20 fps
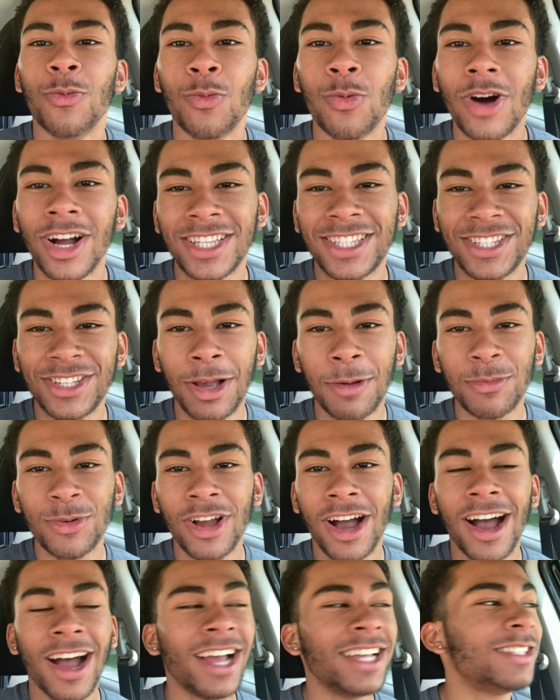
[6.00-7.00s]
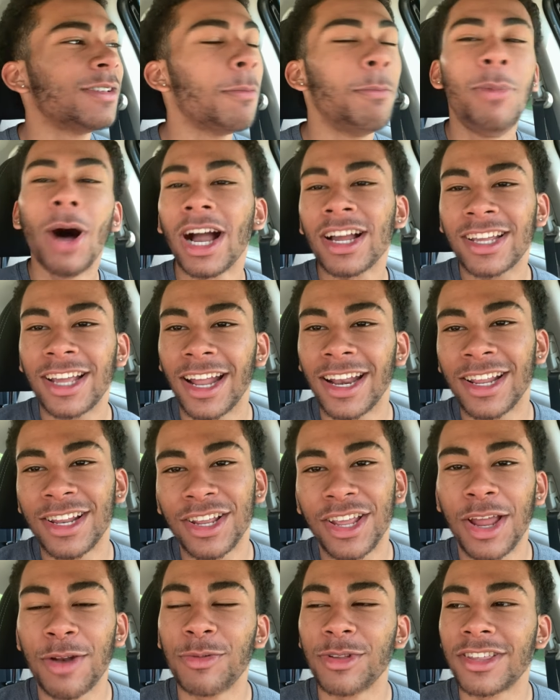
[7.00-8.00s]
What's up guys? Back at it
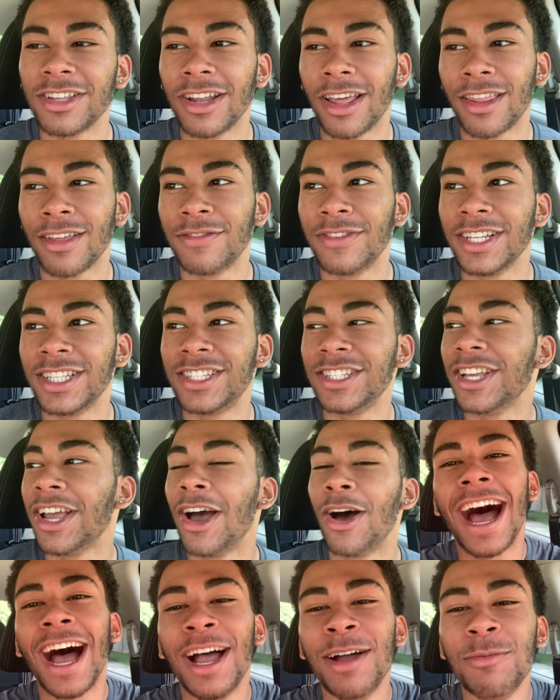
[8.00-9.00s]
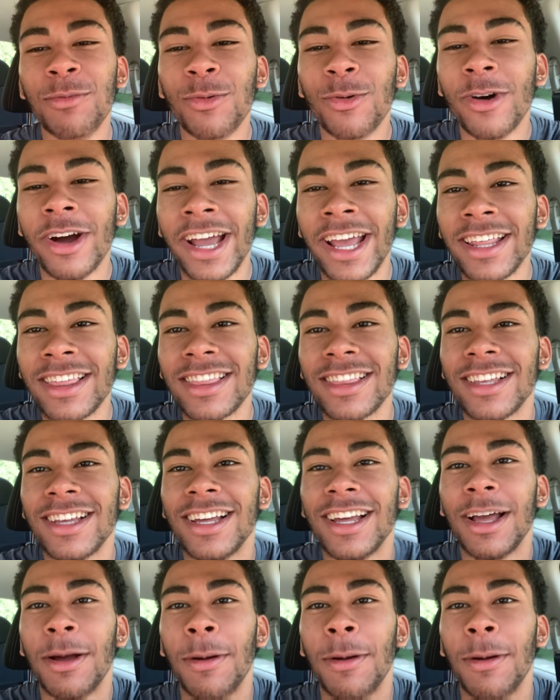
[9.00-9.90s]
again with another video. I'm with